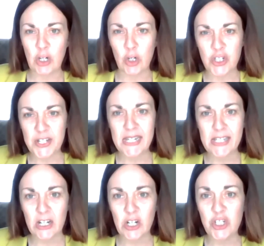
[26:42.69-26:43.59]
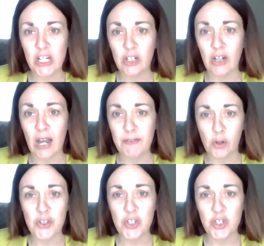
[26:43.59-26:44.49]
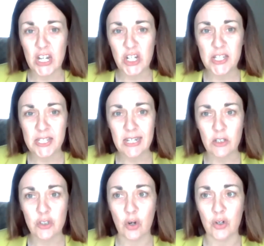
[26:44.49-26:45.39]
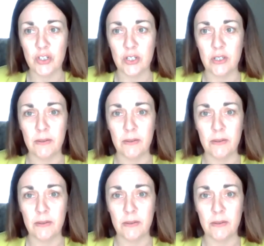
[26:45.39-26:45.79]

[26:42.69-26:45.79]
or do you see certain geographic concentrations that you can talk to?